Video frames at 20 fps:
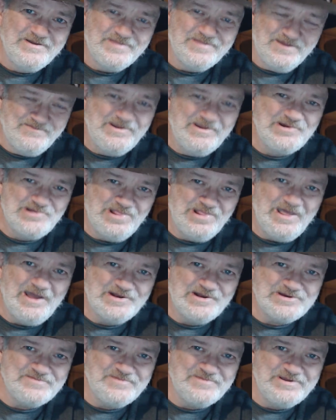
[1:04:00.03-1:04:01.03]
That means a
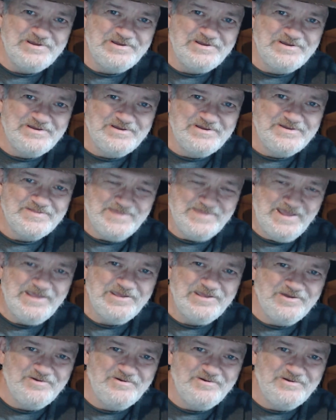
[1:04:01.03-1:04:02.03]
lot to me.
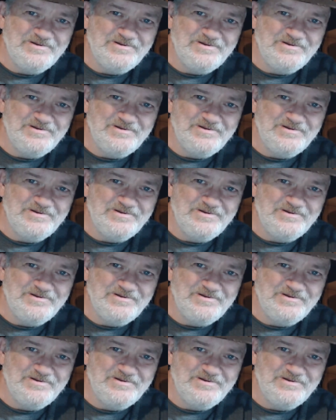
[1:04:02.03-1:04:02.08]
Thank you.